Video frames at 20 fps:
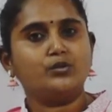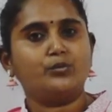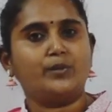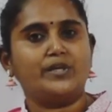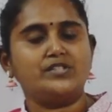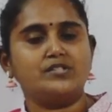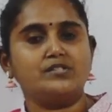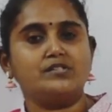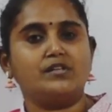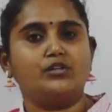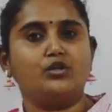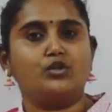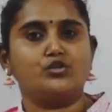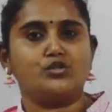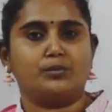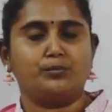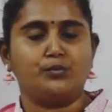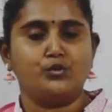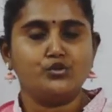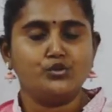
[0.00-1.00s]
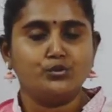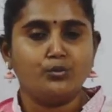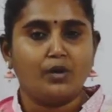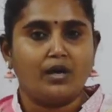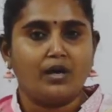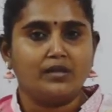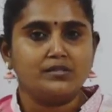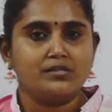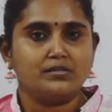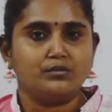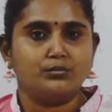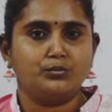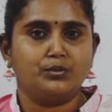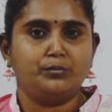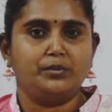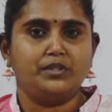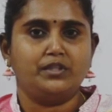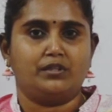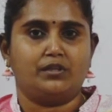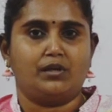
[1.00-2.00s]
questions that you are supposed to answer will
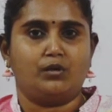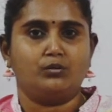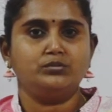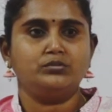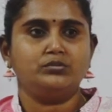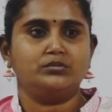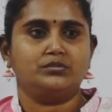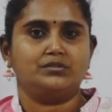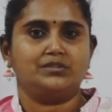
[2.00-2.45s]
be around